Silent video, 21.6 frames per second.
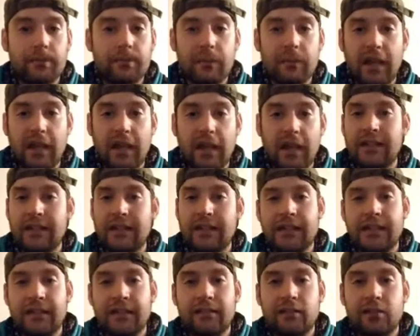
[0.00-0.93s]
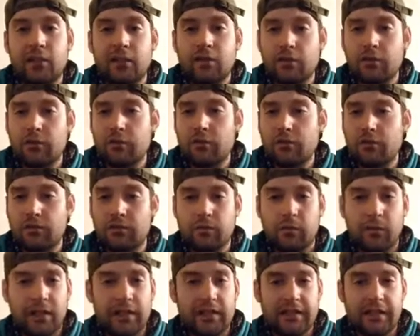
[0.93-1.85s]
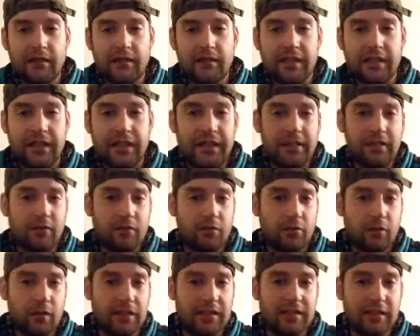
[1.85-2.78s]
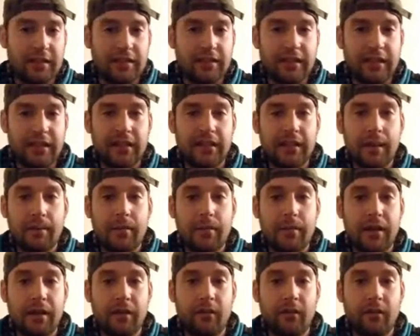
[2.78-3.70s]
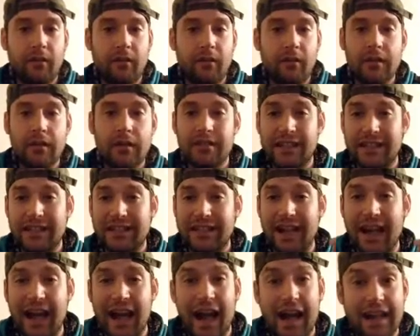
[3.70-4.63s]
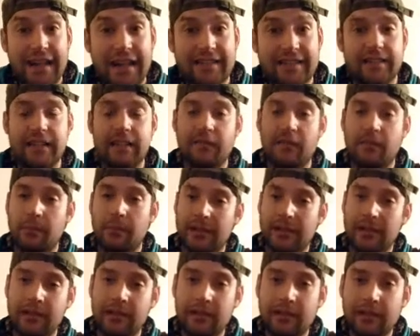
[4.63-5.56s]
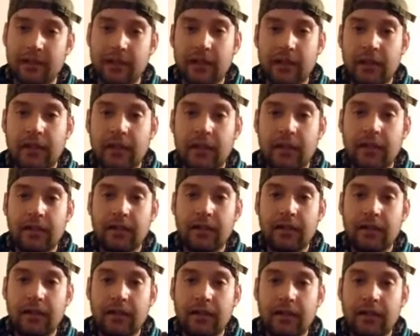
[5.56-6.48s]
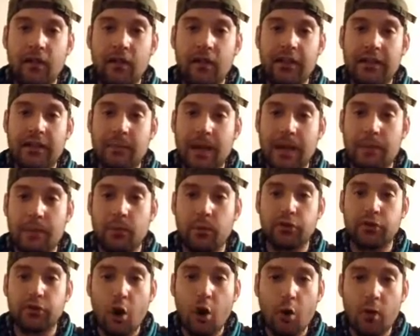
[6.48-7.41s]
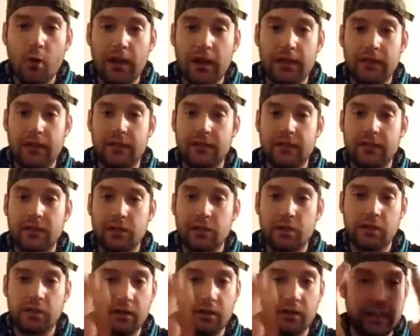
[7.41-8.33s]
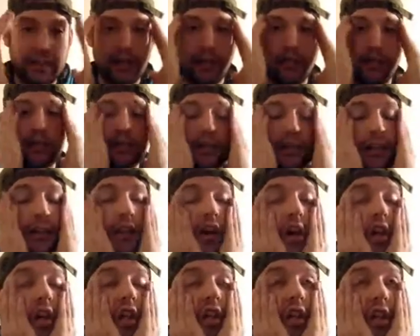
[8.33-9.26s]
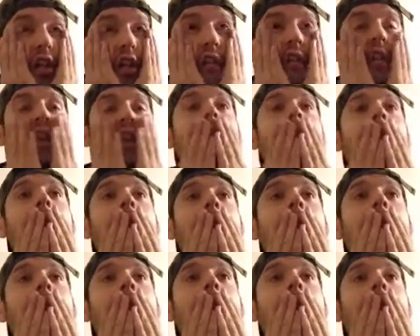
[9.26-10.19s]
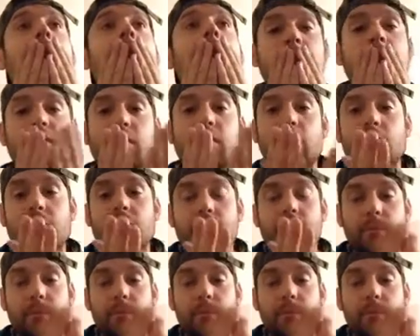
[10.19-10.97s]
I think they said in 2017 or 2016 that pedophilia was at the highest it's ever been. Like, what are these people doing? They're killing kids. They're